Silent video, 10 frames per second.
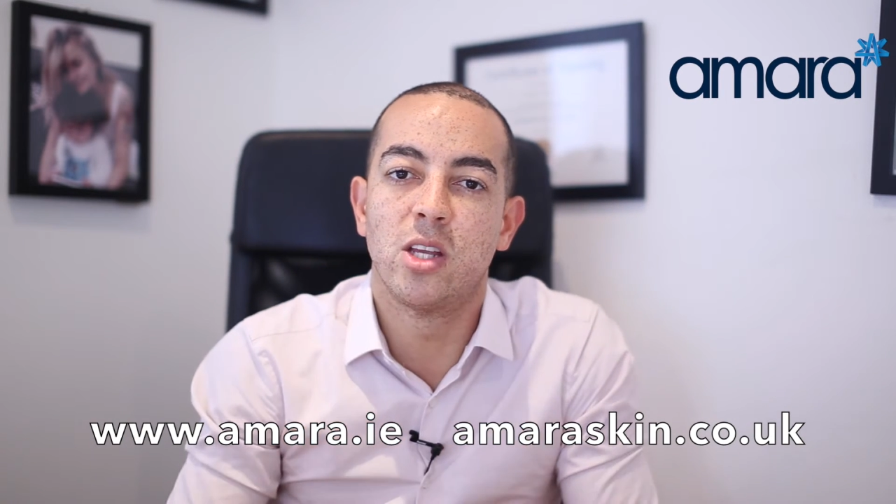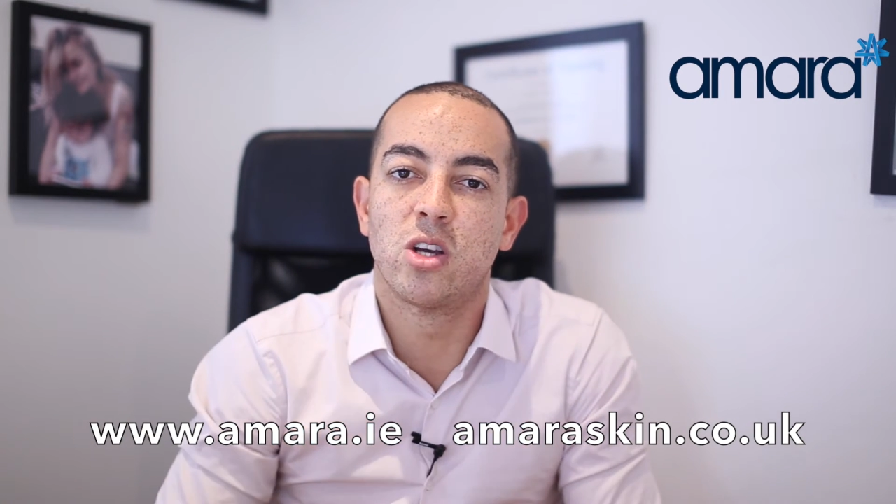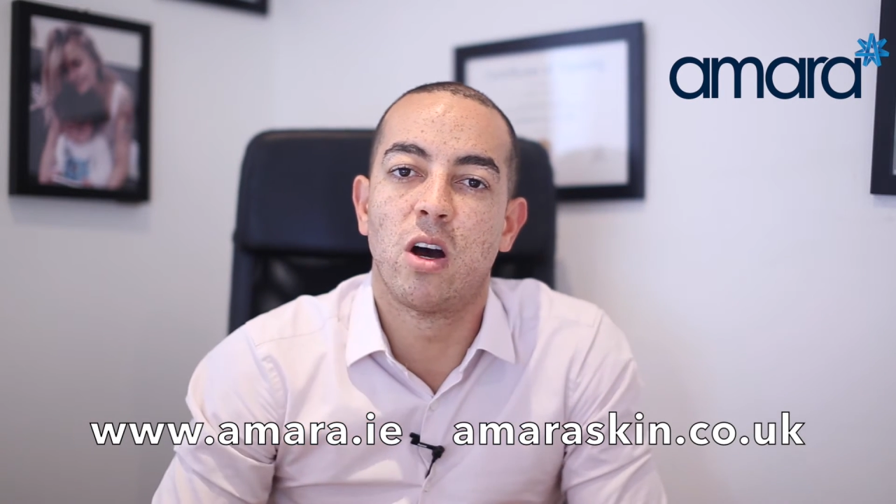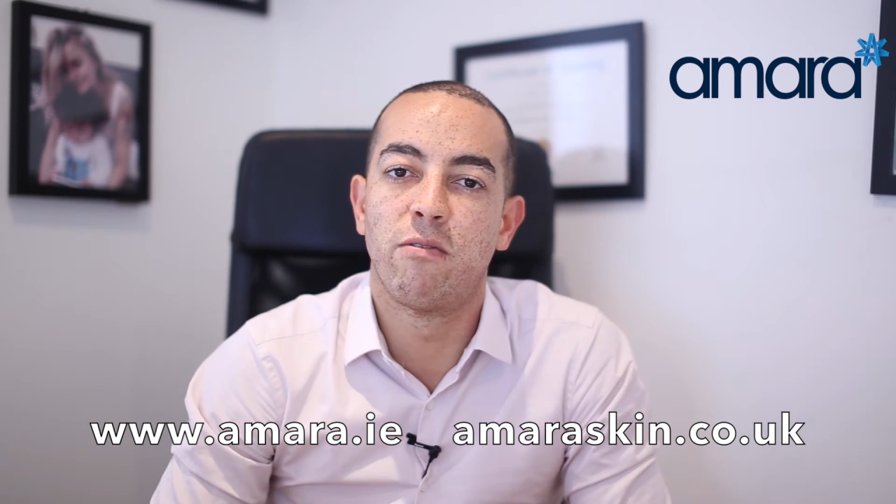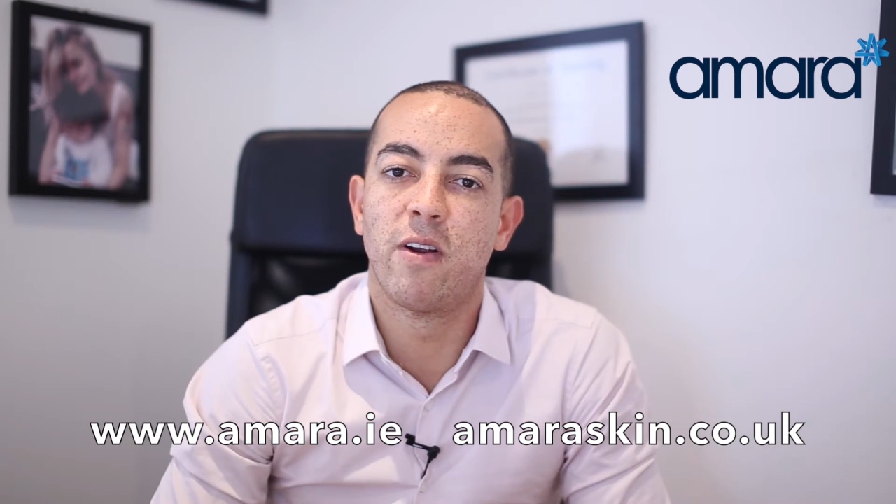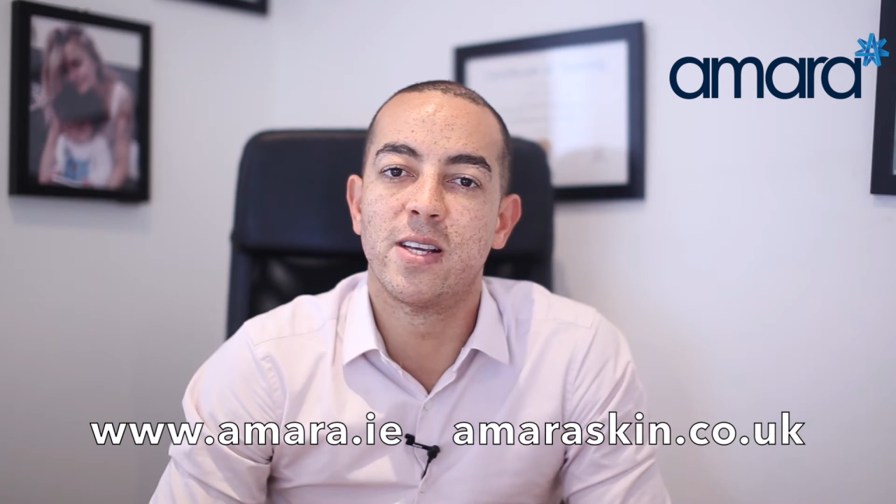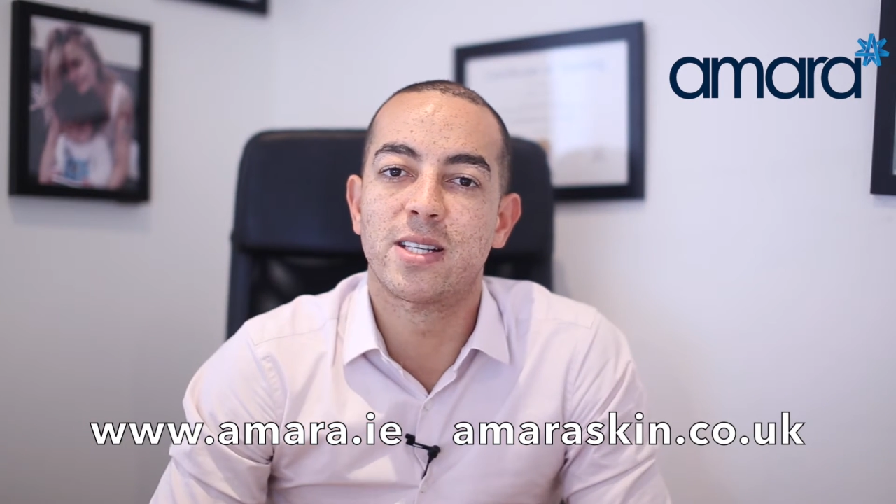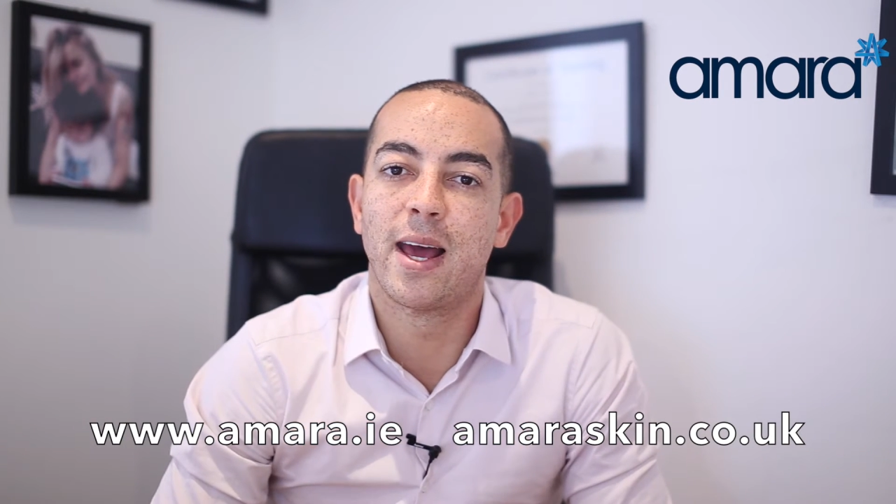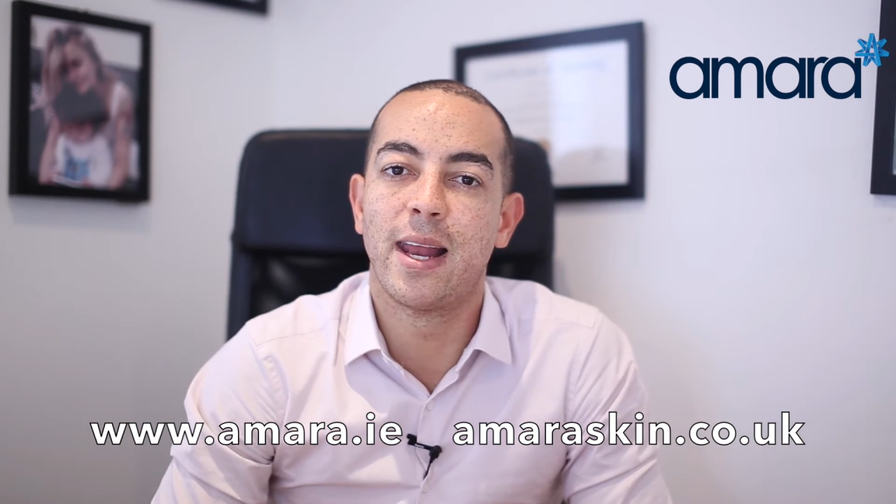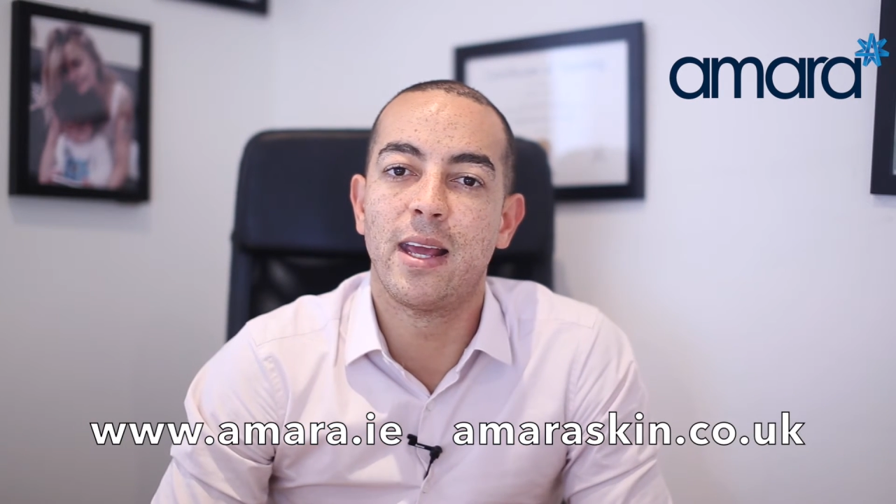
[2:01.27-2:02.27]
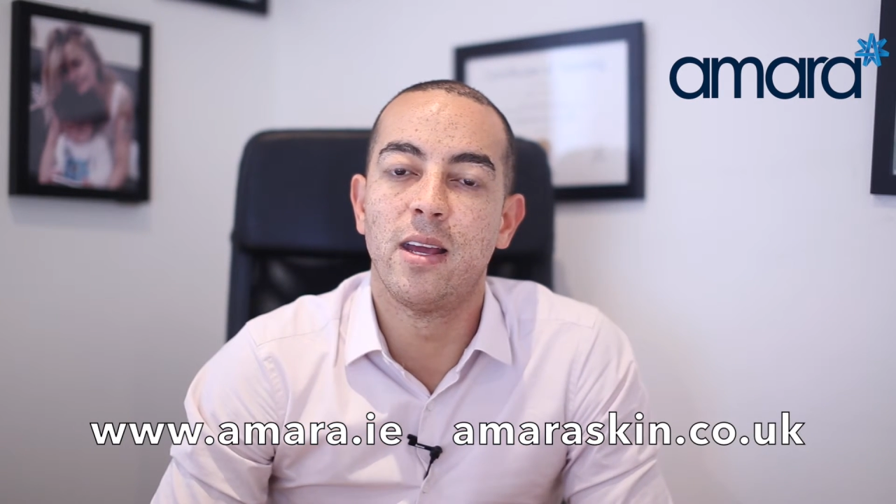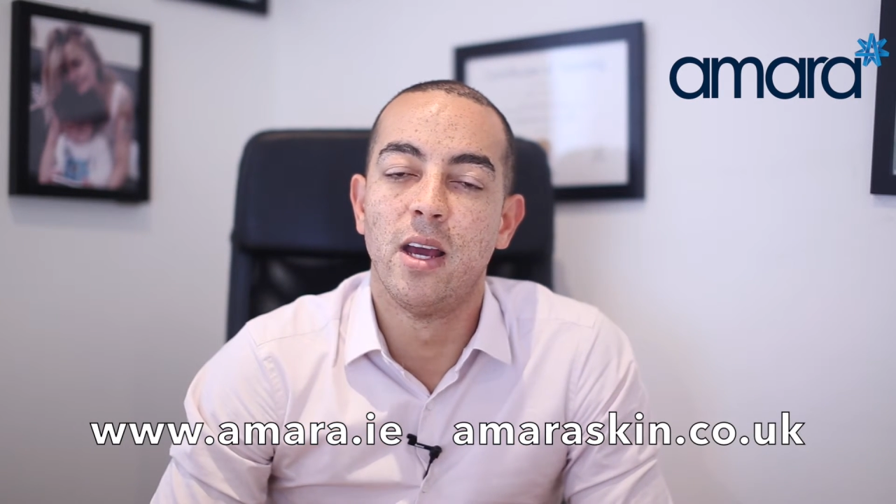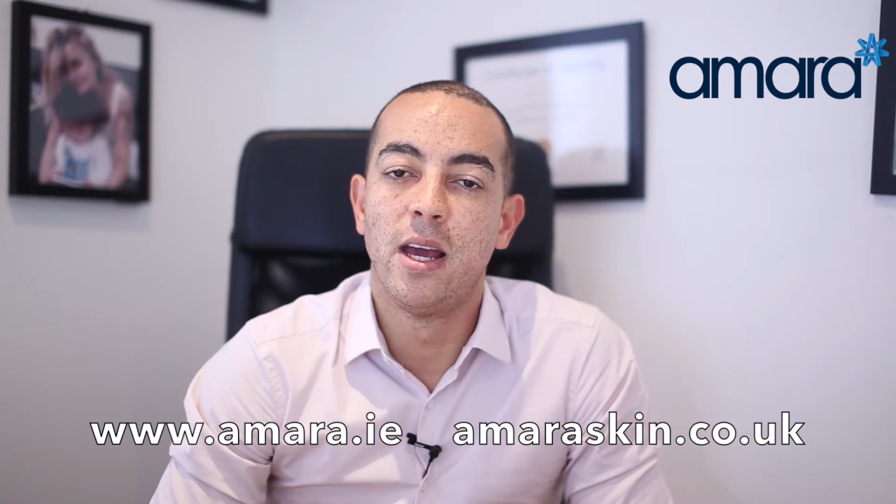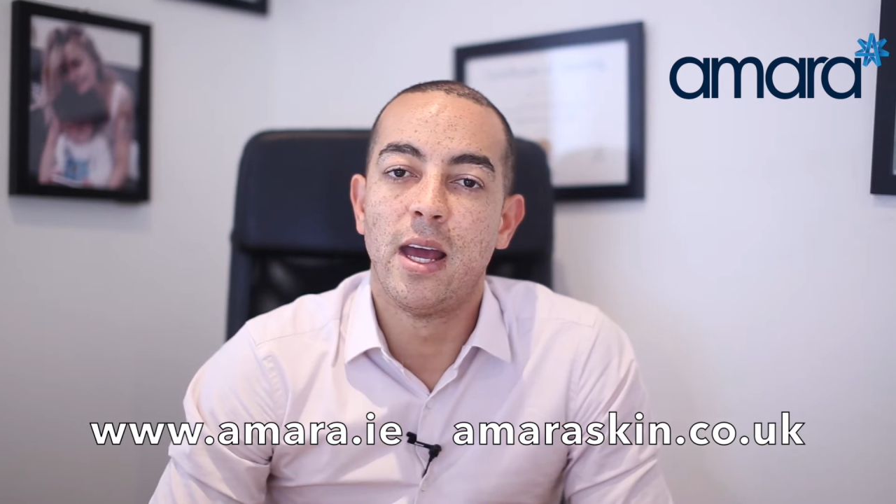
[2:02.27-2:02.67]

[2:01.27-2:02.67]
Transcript: the jaw very slightly,